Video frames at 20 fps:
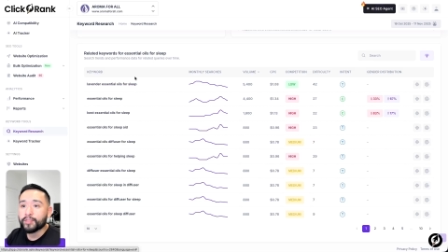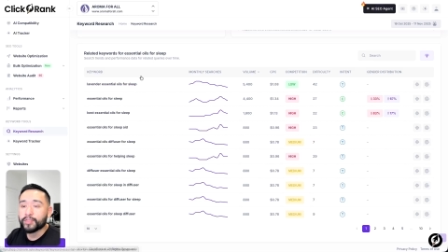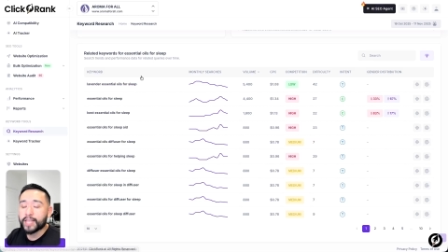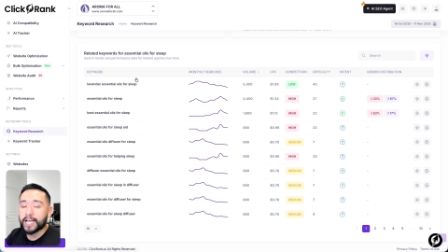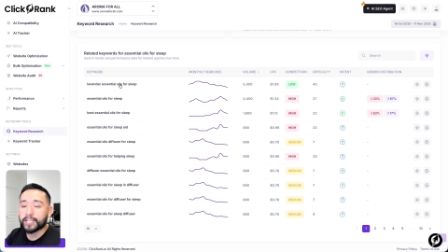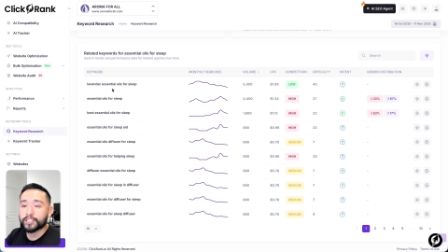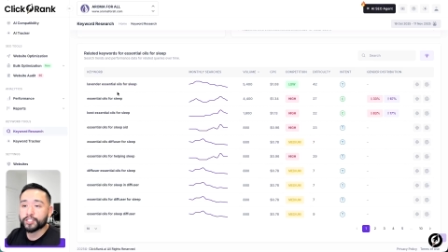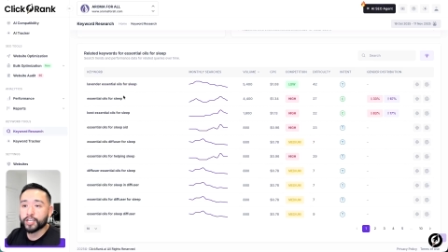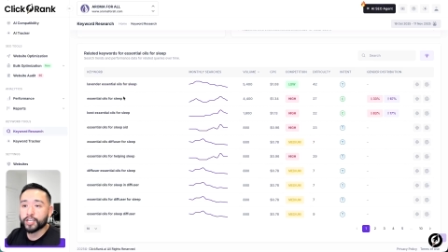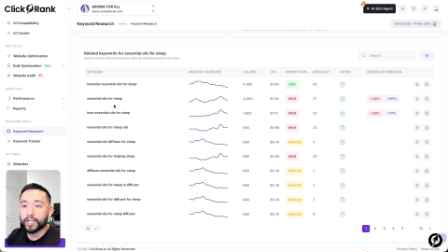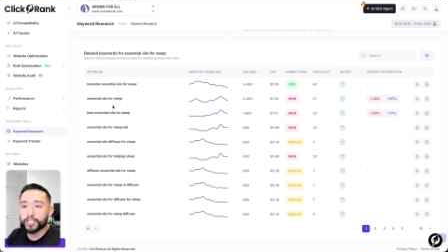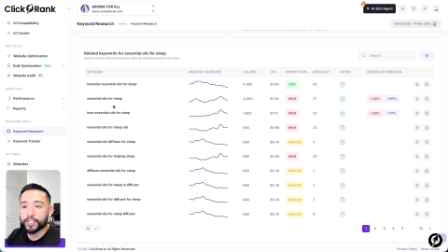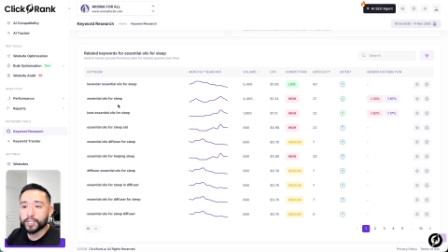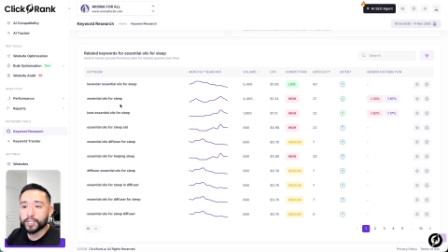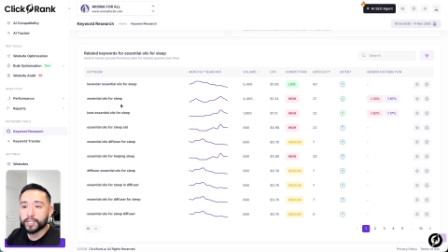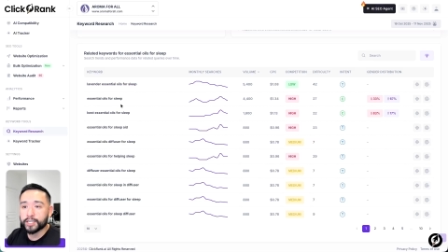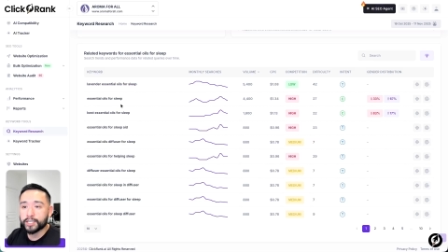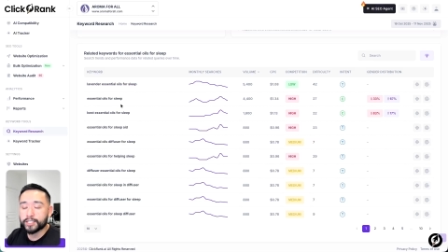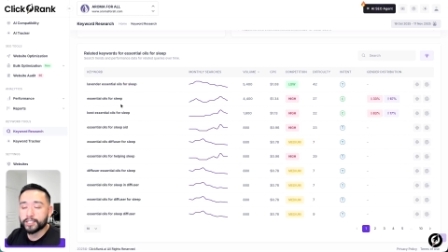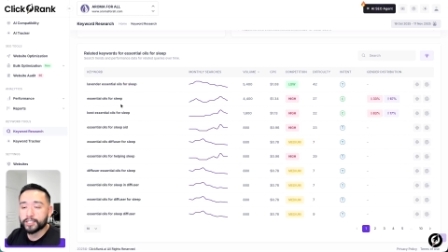that
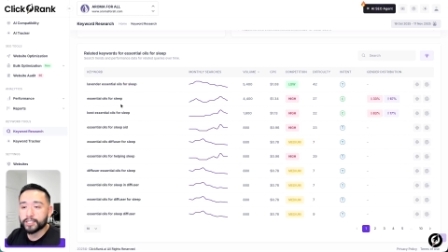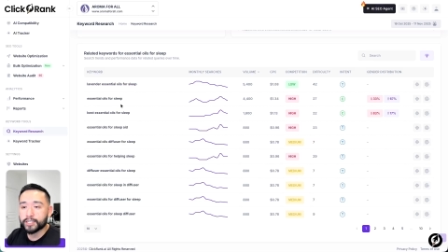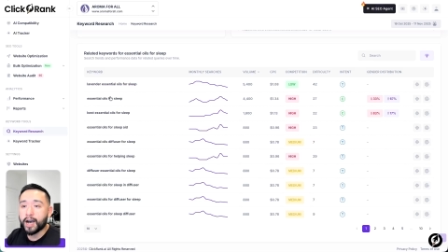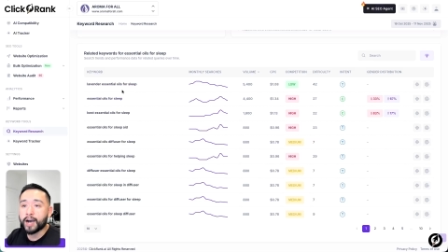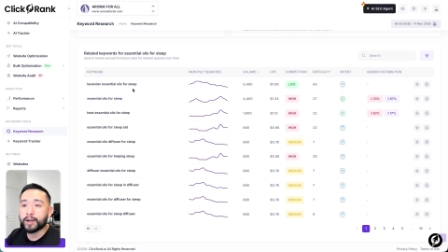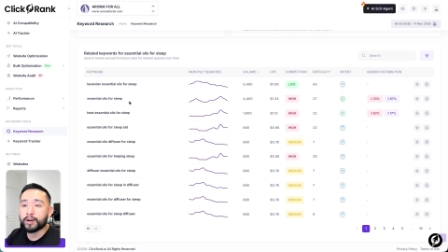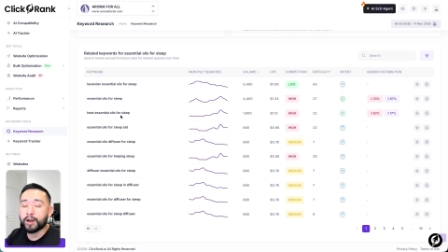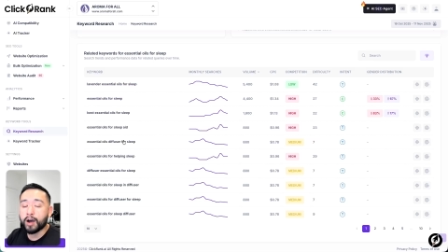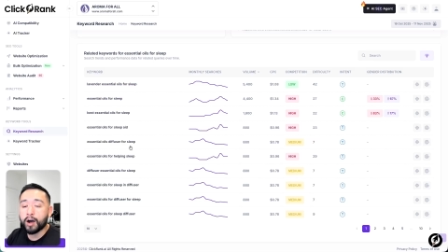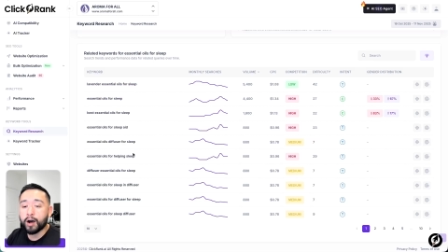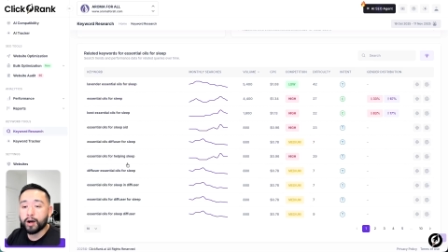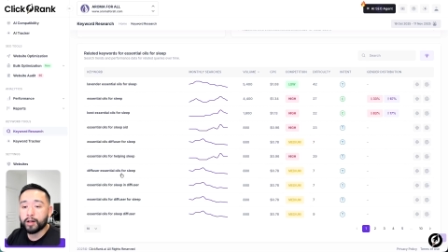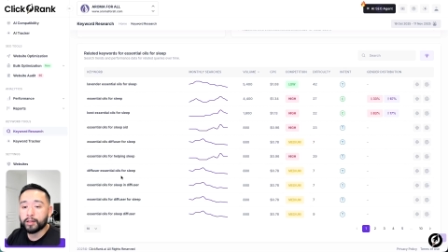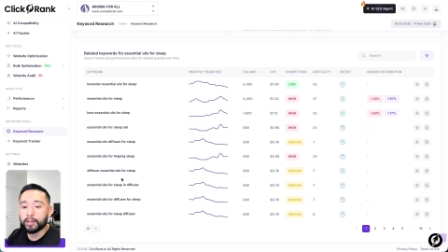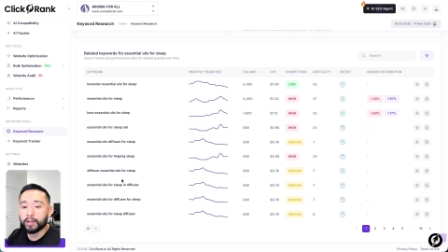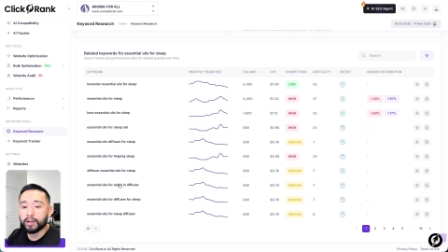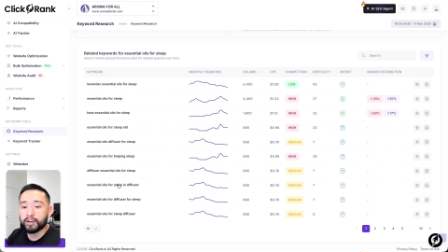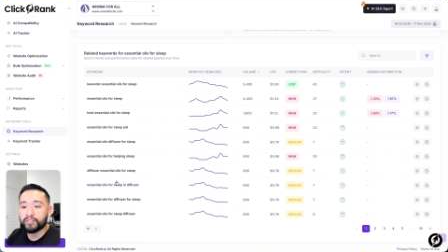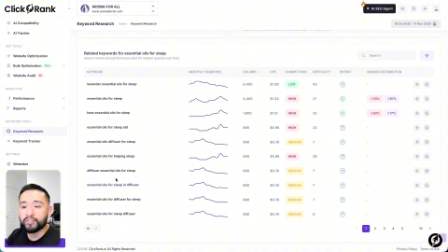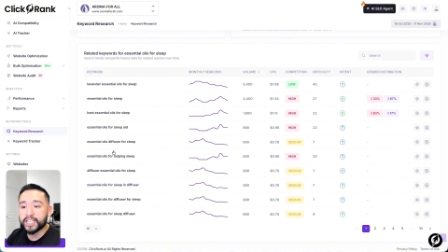touches on
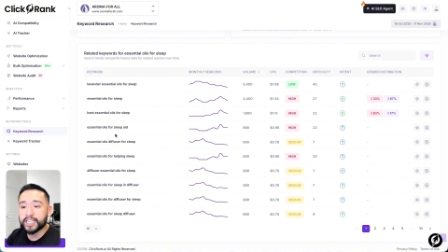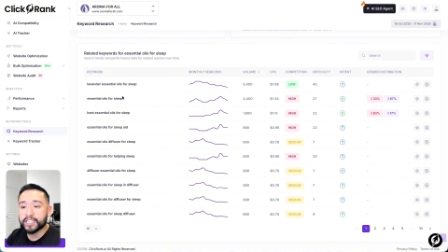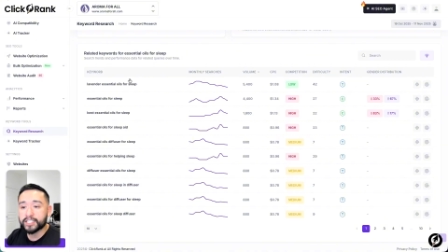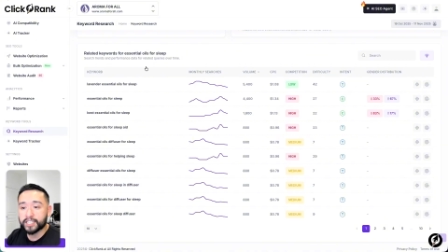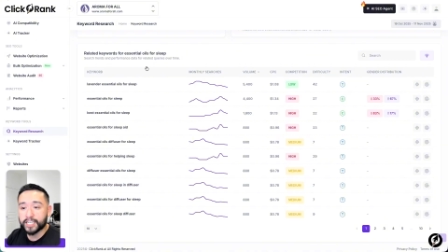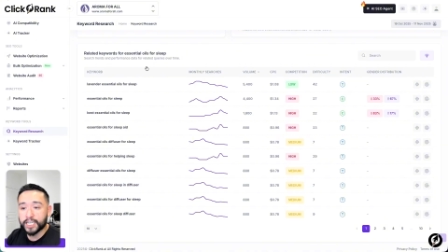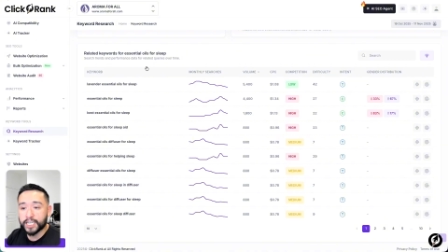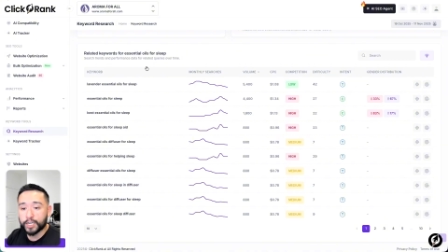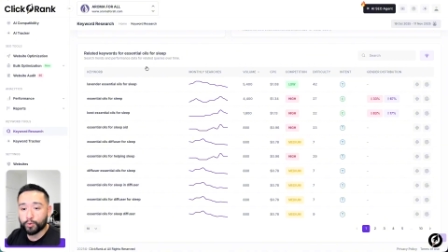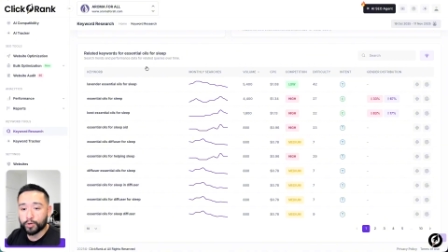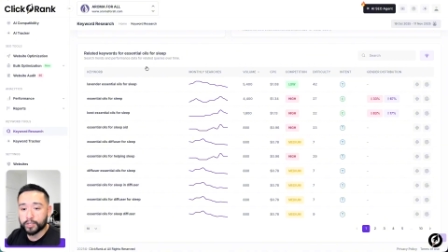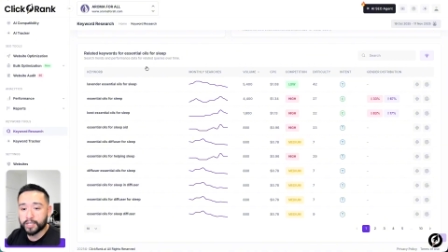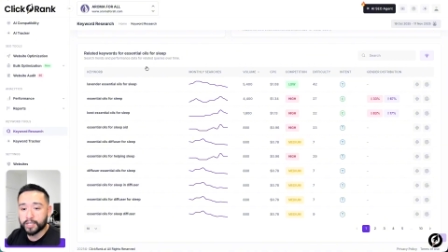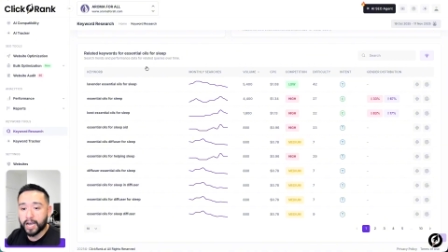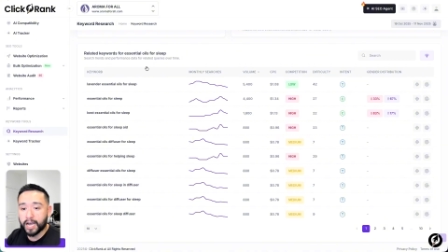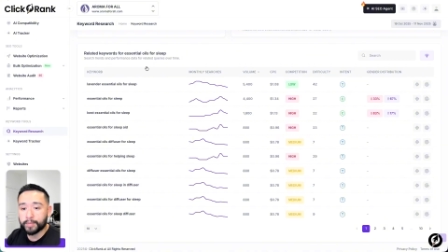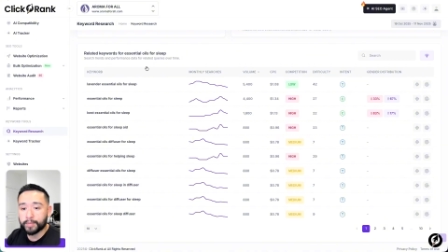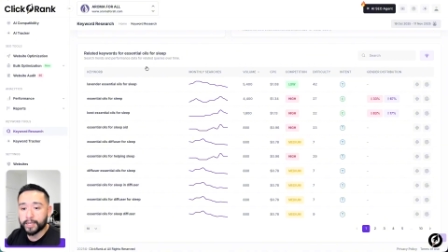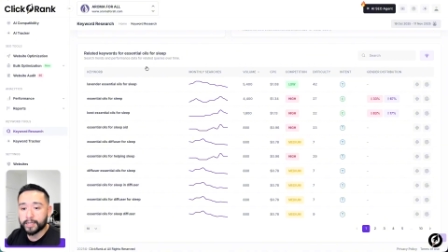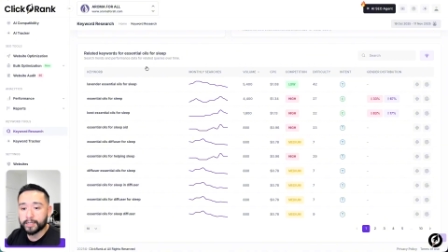all of these keyword
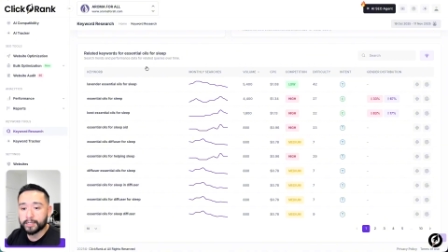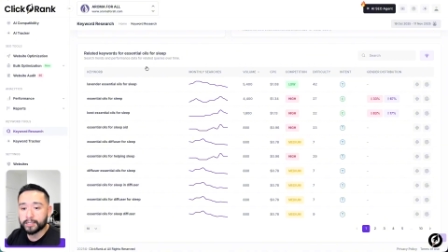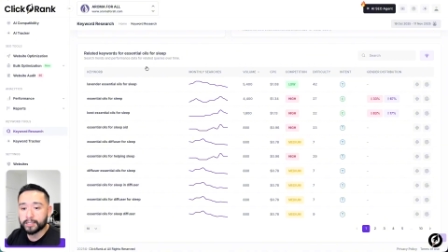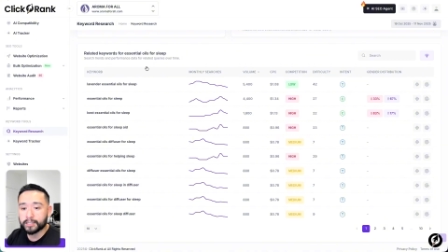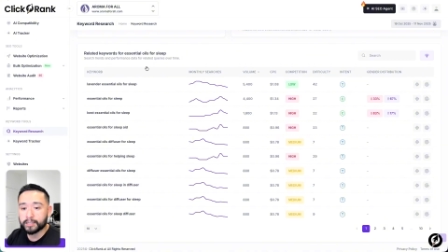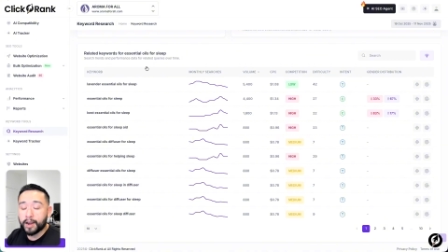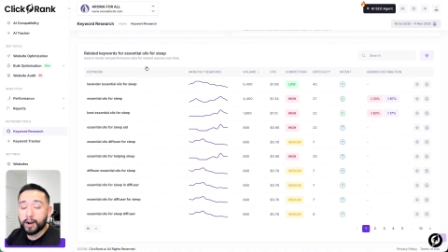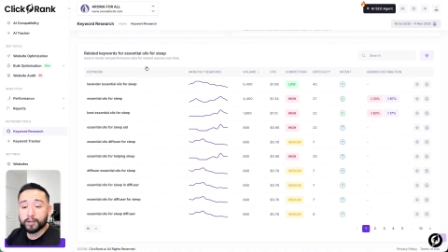topics